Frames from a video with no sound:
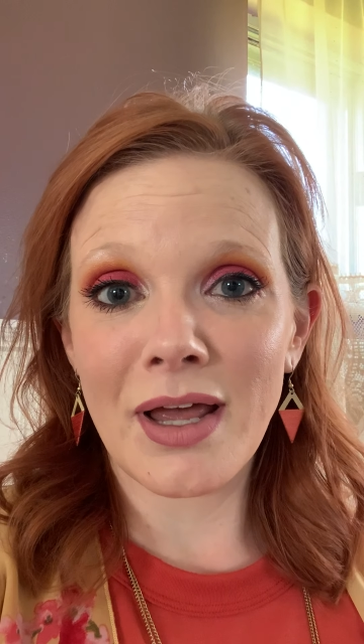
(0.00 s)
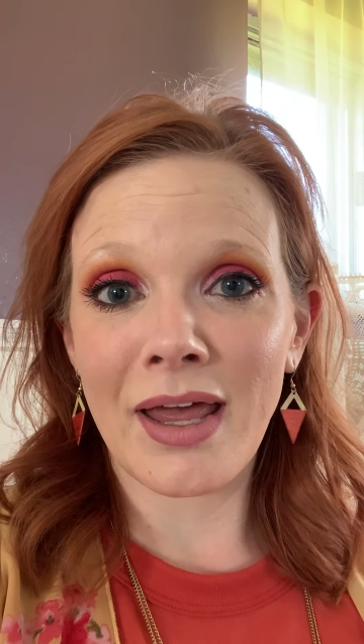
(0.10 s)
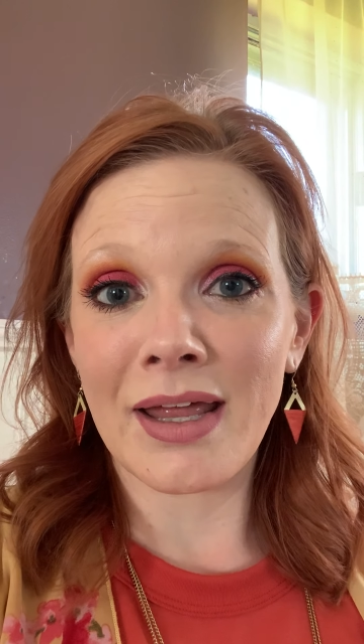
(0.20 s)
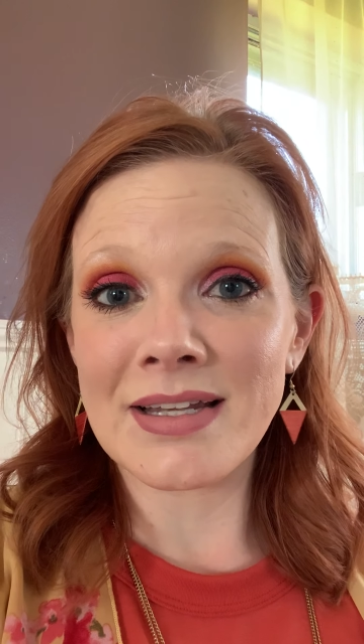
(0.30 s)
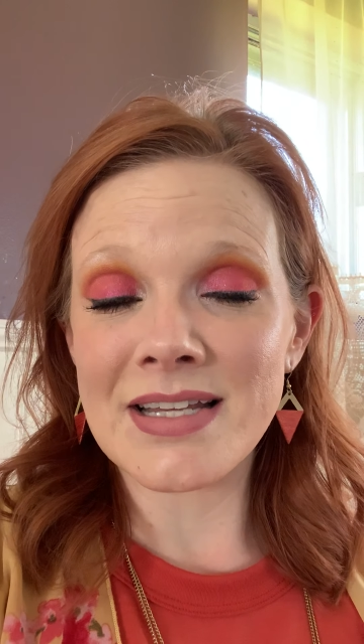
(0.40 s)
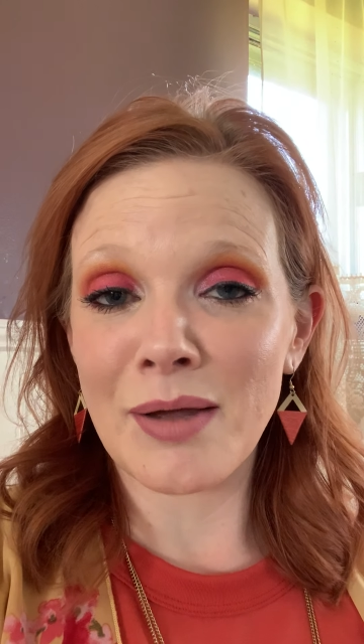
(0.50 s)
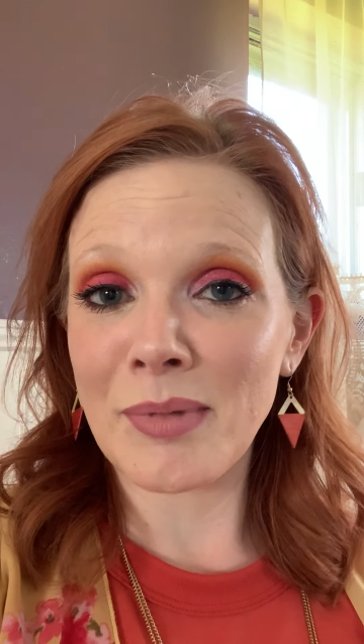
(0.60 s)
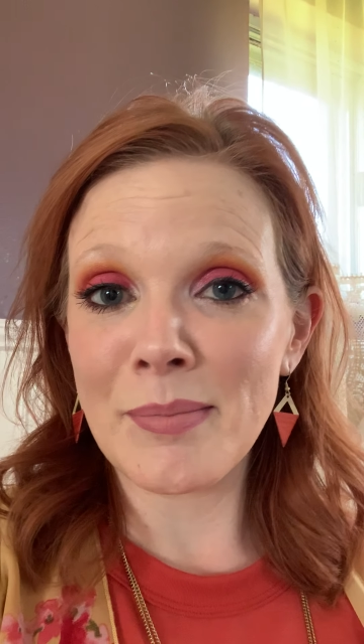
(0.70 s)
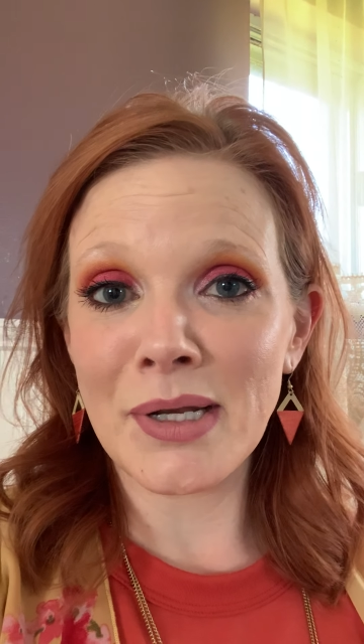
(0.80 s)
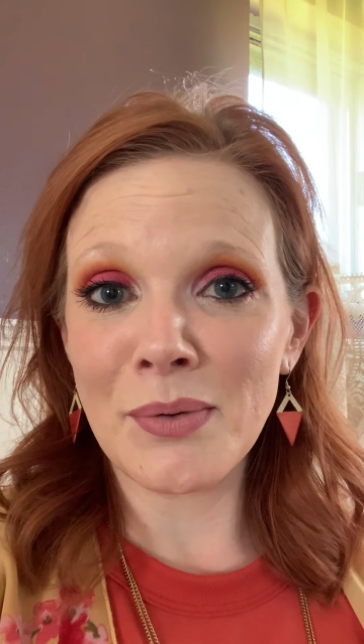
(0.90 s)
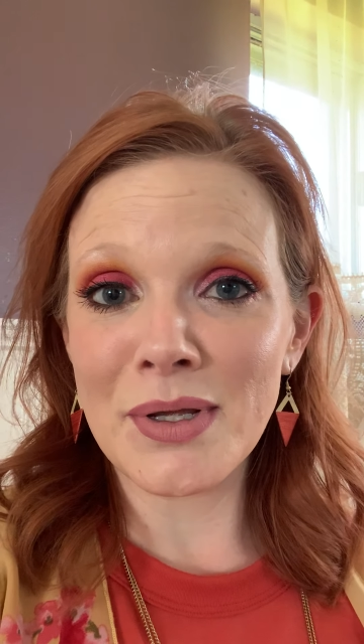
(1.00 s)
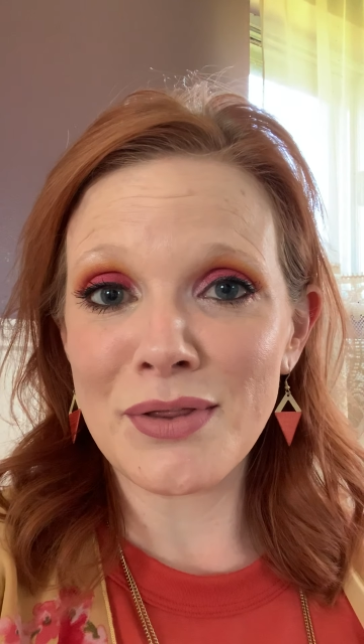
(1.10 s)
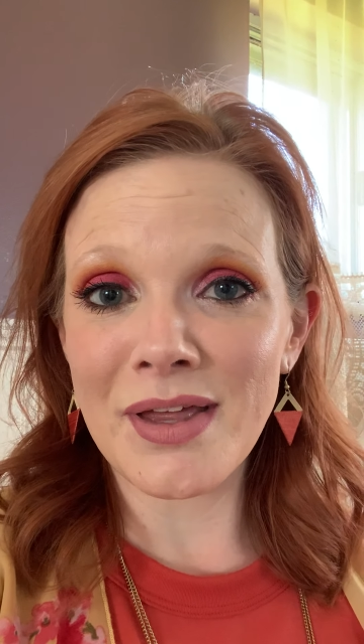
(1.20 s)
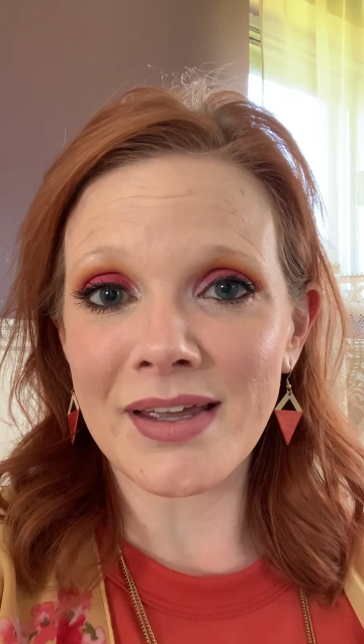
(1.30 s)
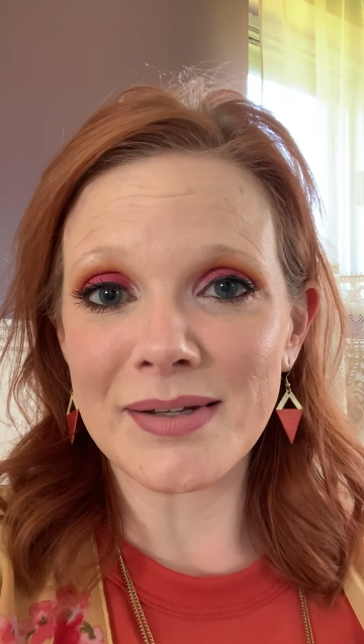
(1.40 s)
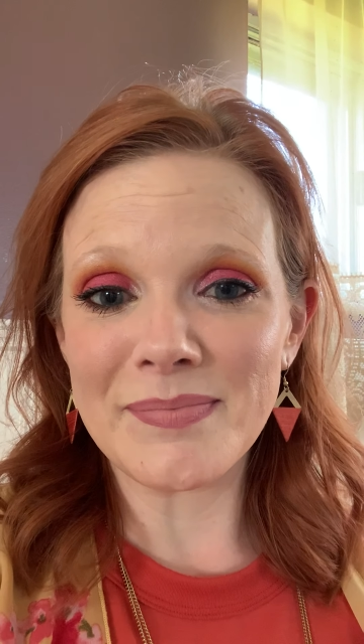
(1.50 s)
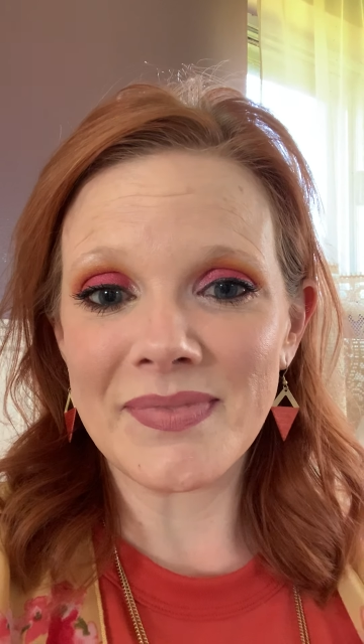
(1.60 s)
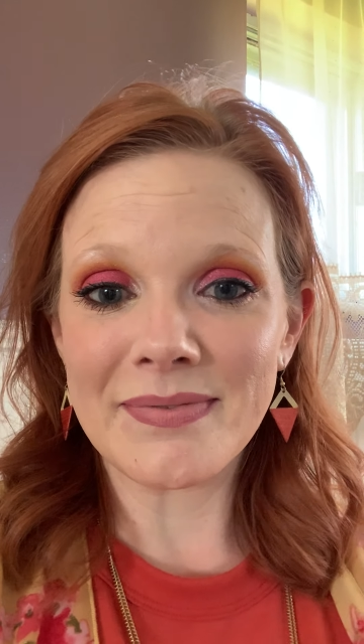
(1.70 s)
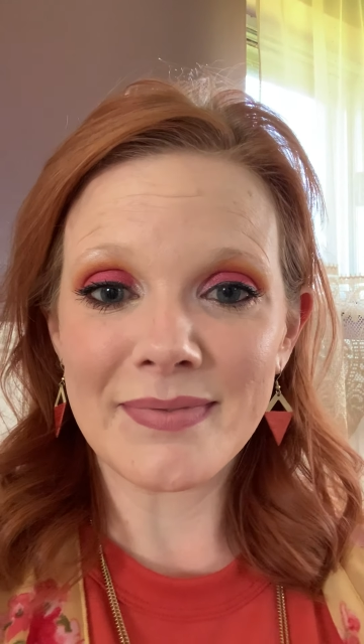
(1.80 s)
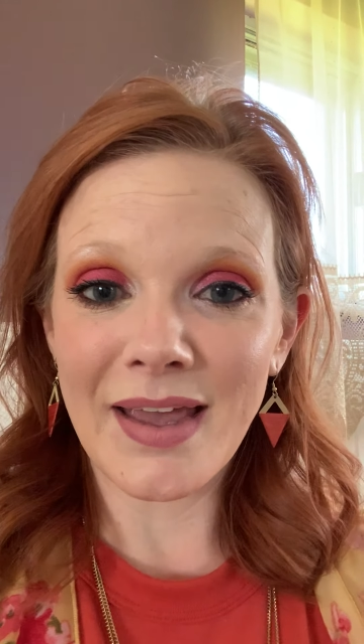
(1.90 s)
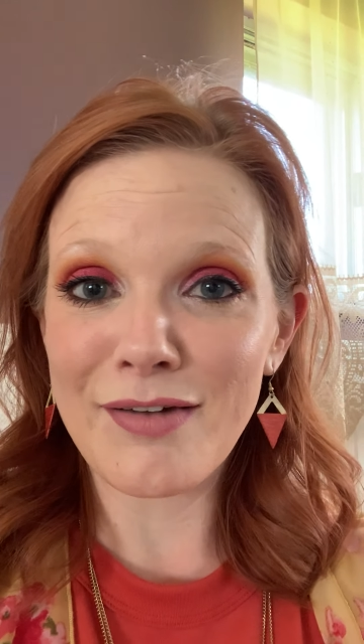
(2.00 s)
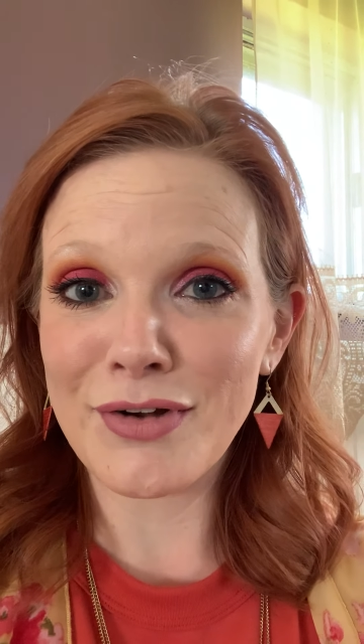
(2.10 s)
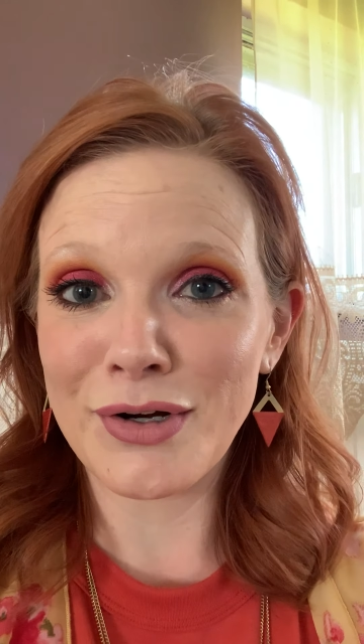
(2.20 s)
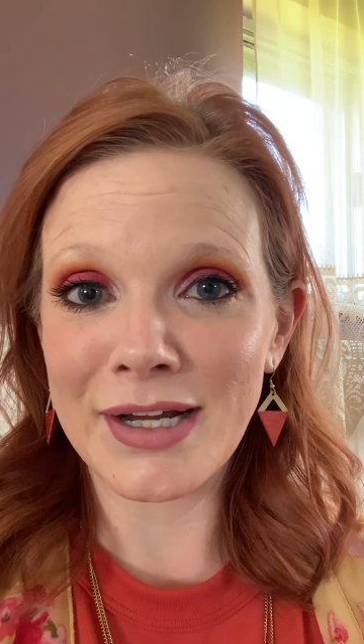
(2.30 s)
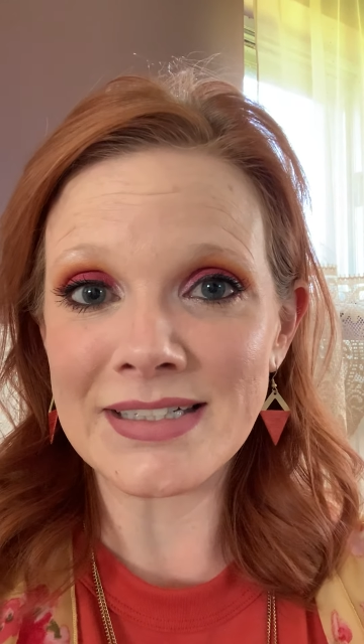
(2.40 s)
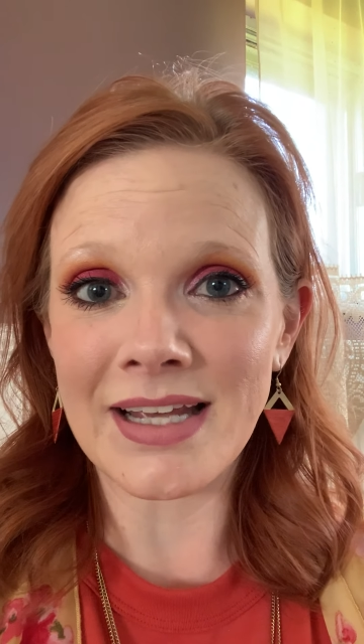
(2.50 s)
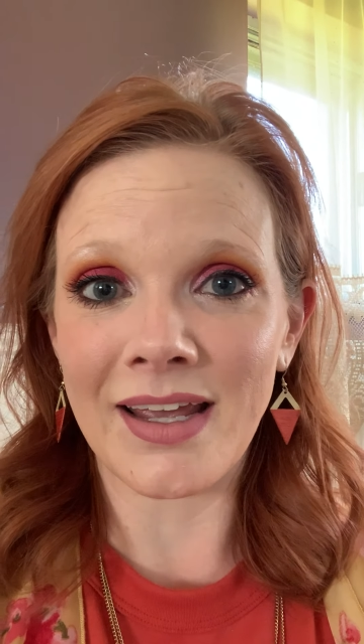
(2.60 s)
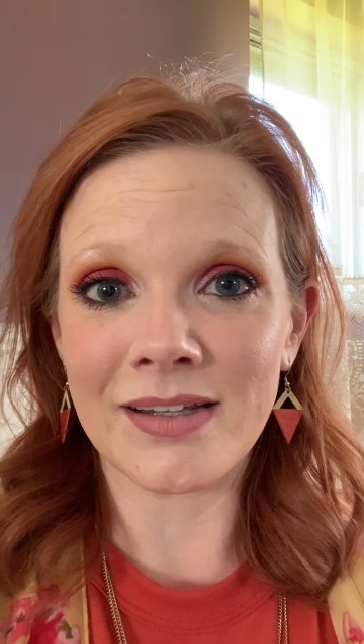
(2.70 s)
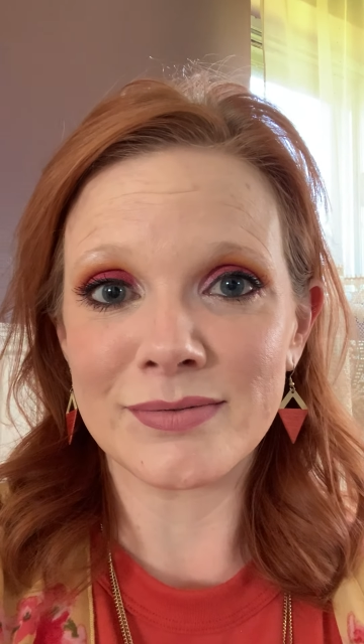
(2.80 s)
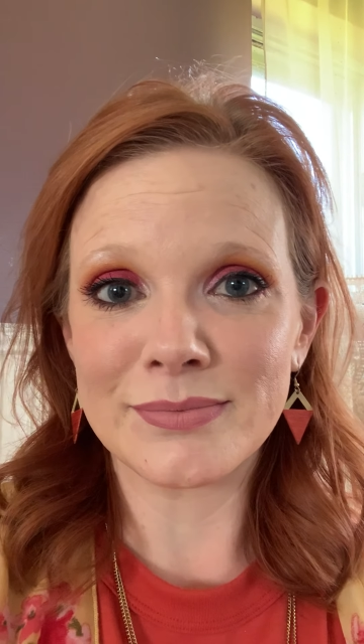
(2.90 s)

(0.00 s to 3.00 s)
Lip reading: And let me know what you think. Have a great day.